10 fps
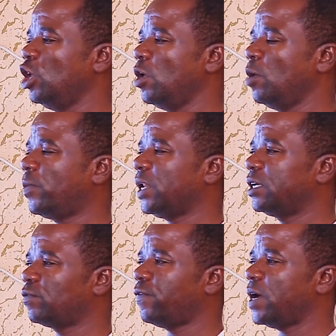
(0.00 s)
a
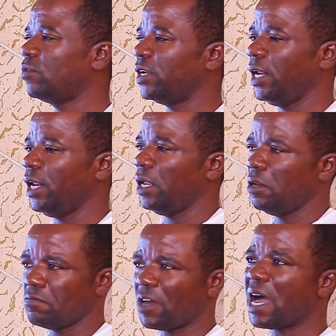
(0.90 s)
plant found
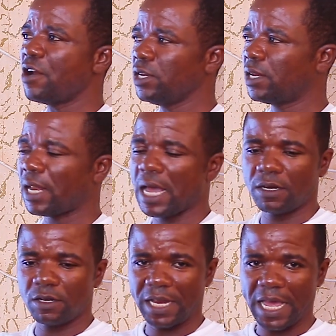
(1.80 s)
in arid
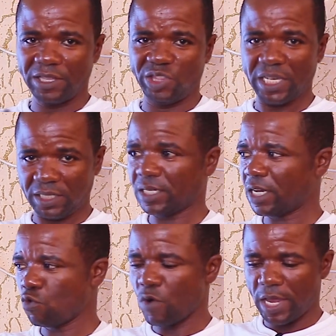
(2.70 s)
land like
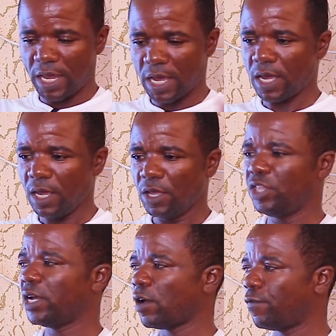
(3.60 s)
desert where
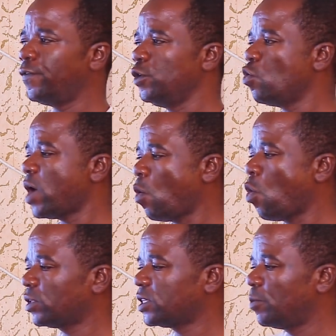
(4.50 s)
there are fewer
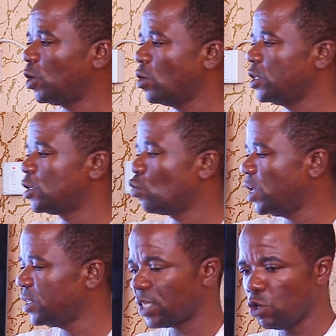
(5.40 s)
water, because the
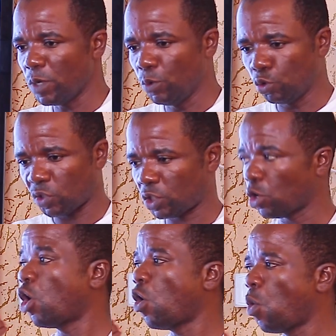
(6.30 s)
succulent stem will be able to
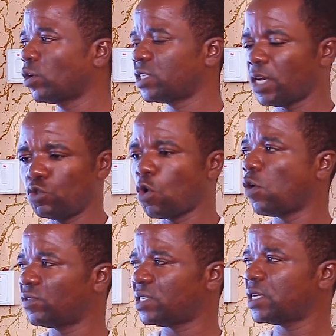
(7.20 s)
store water to
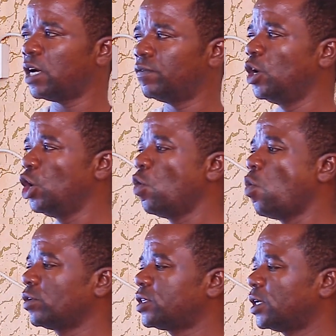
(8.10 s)
conserve
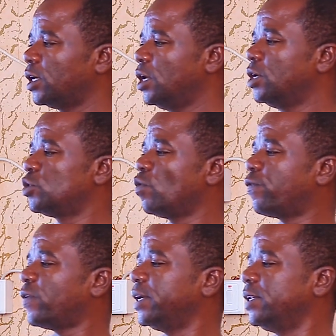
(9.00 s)
water. So
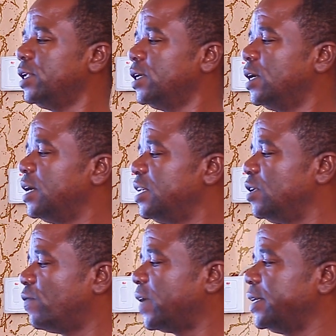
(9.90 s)
finely
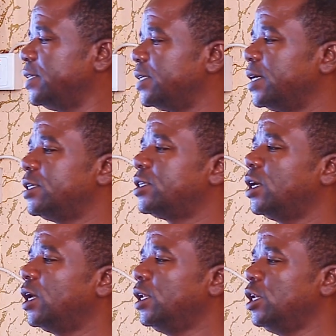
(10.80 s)
divided
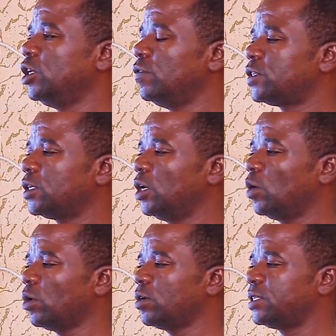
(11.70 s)
leaves.
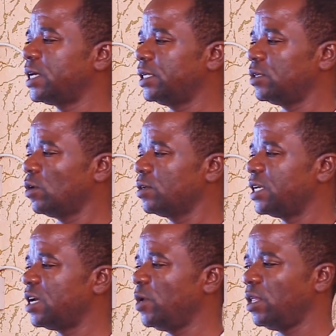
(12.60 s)
What does
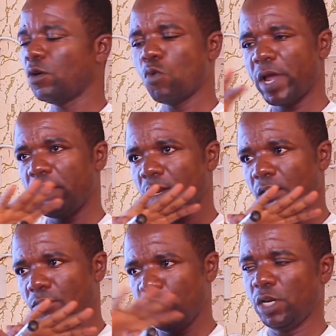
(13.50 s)
that mean? When
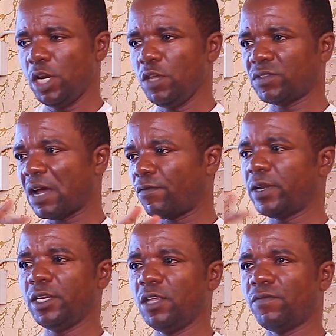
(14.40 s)
the leaves are
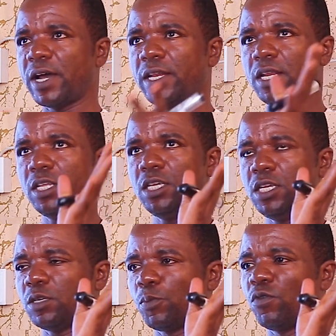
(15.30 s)
finely divided,
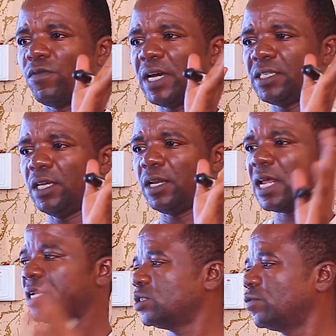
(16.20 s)
it provides a
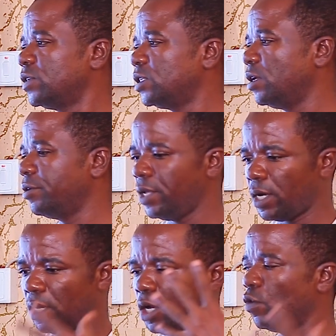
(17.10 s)
large surface
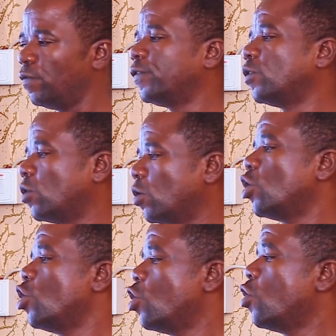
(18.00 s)
area
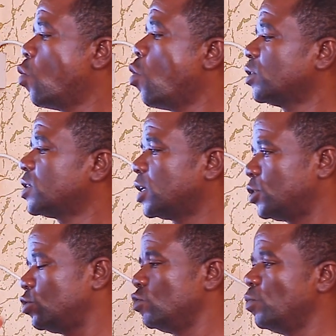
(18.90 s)
for water
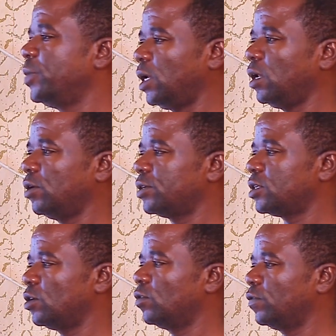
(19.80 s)
to be
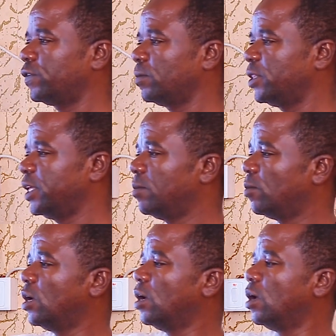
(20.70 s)
lost from
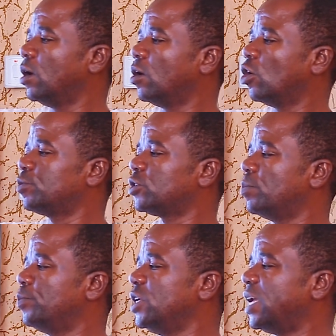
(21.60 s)
them.
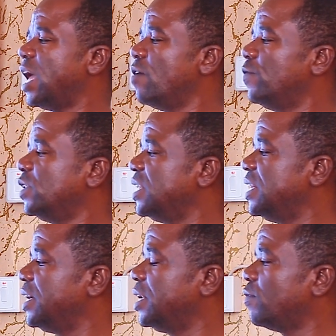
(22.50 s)
Option B, heavily
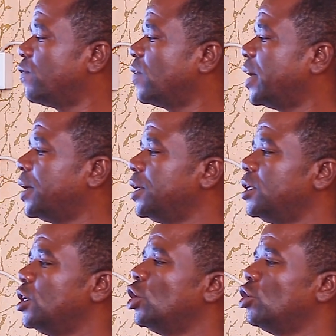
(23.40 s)

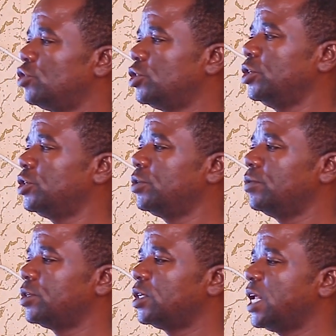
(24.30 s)
lignified
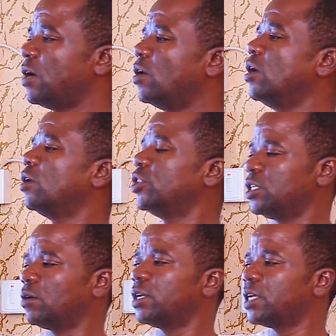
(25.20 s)
tissues. Now, this is
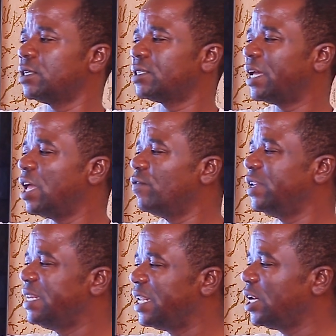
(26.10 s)
the correct answer,
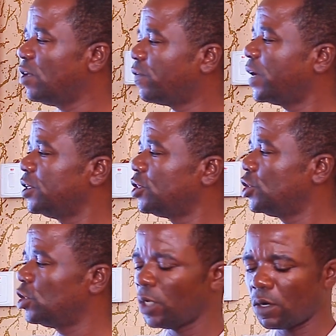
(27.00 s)
heavily lignified
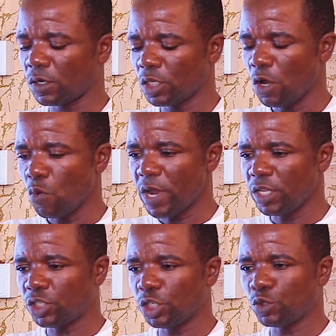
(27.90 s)
tissues, because when
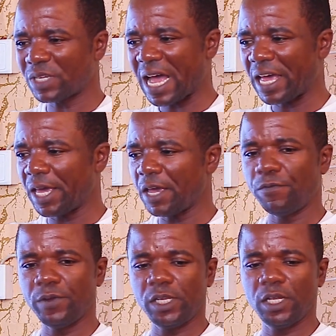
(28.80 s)
the tissues are
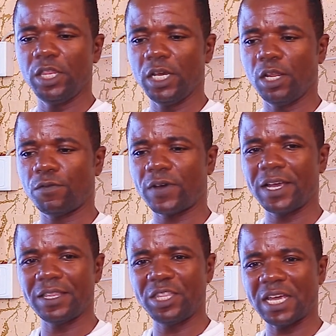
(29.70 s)
heavily
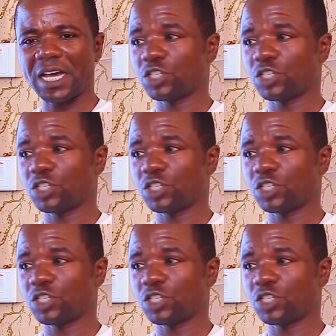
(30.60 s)
lignified, they are